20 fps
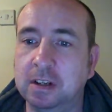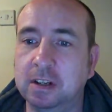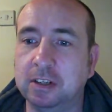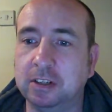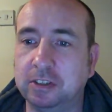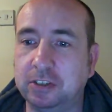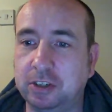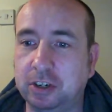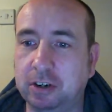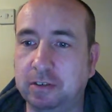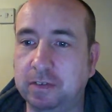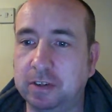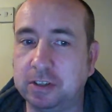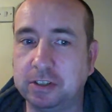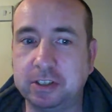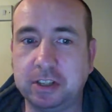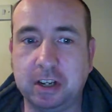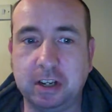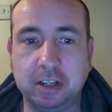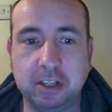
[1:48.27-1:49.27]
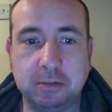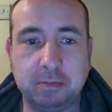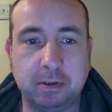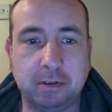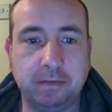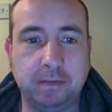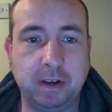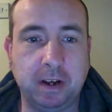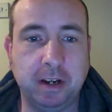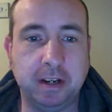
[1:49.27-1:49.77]
server side
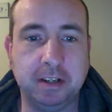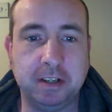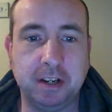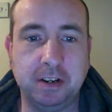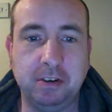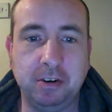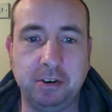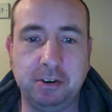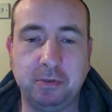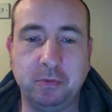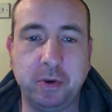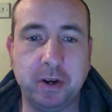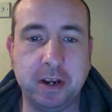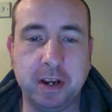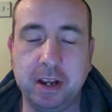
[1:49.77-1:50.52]
provide another way,